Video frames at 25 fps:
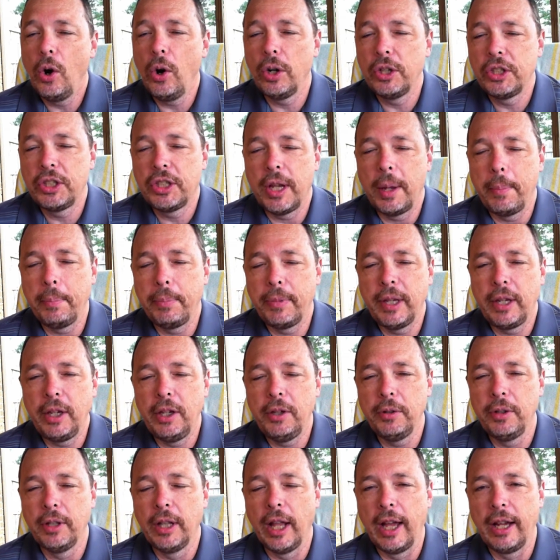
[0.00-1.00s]
or
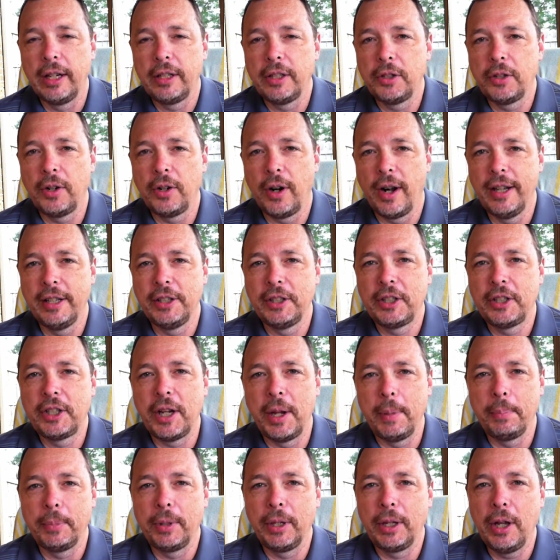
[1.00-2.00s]
something you'd like to try and
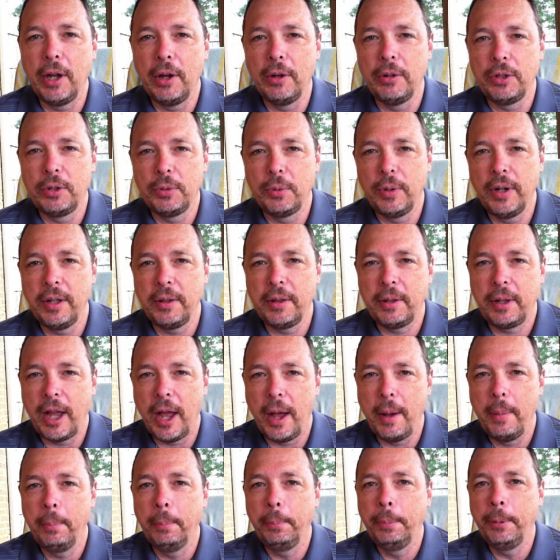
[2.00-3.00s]
stump the coach
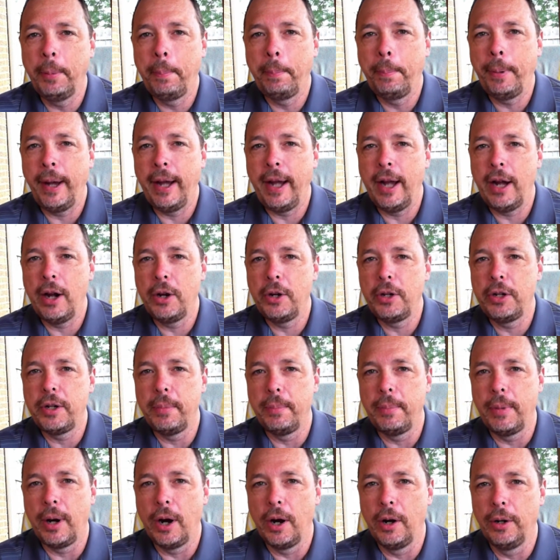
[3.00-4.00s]
with, come
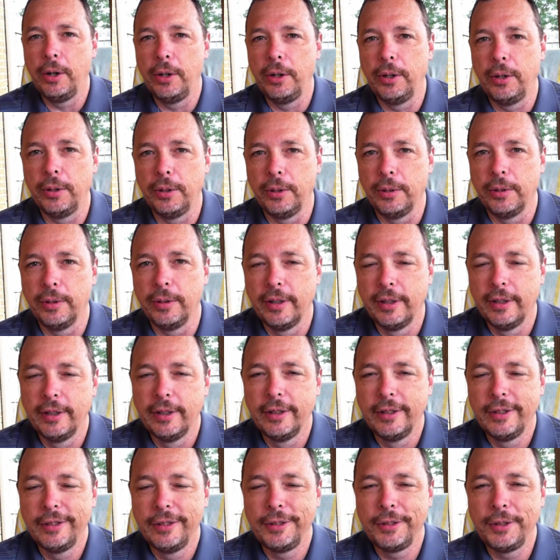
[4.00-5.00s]
prepared tomorrow
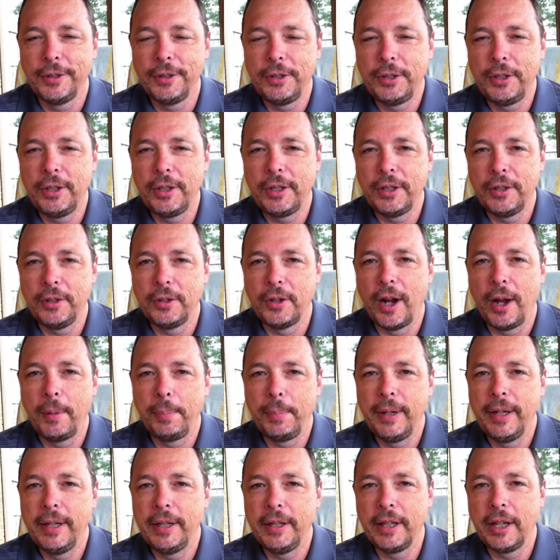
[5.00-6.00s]
so that you can
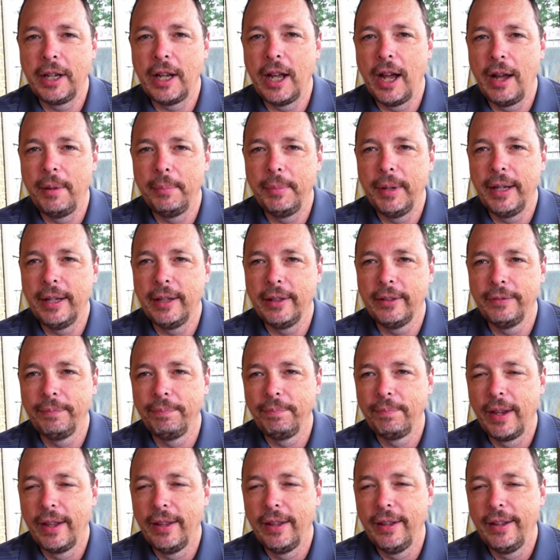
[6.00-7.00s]
drop it in the comment,
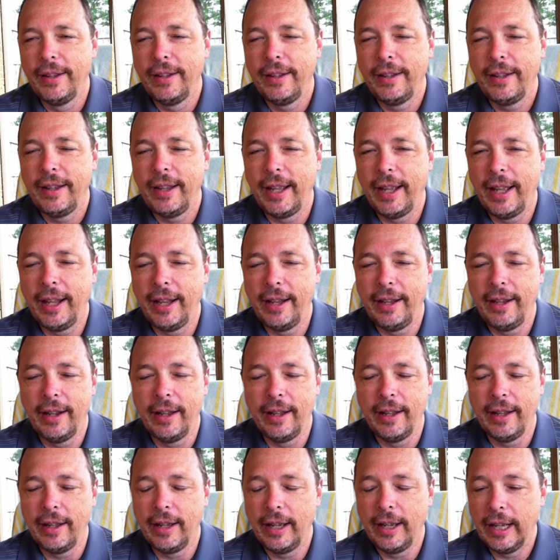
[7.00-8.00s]

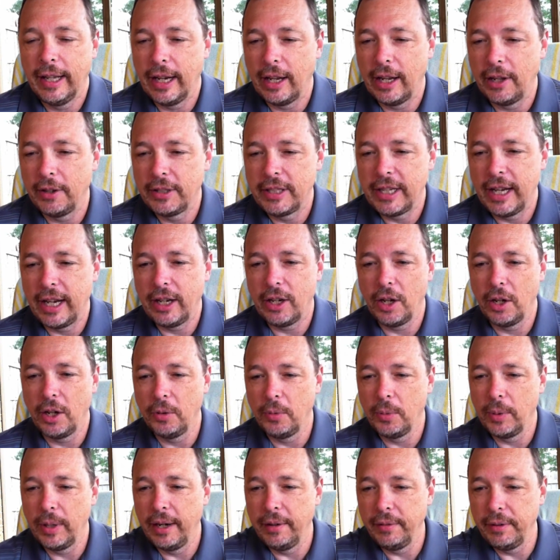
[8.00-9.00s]
and I'll take
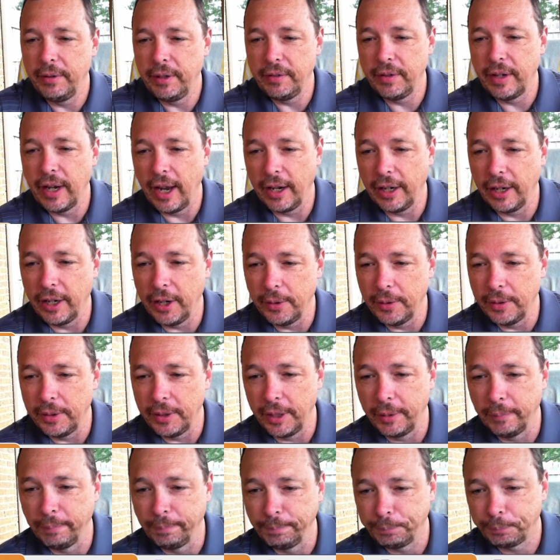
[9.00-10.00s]
on whatever you've got
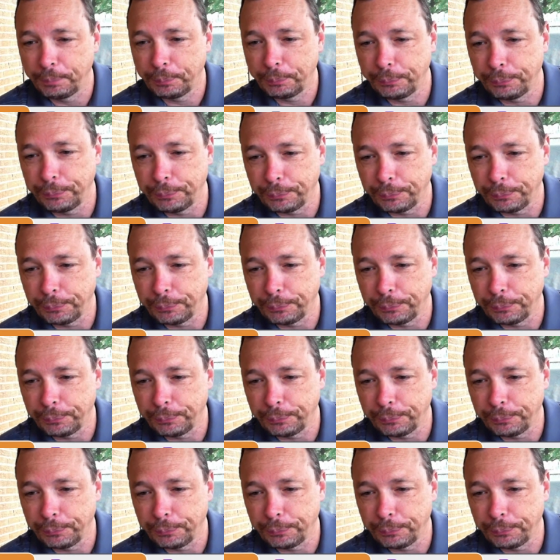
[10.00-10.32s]
going there.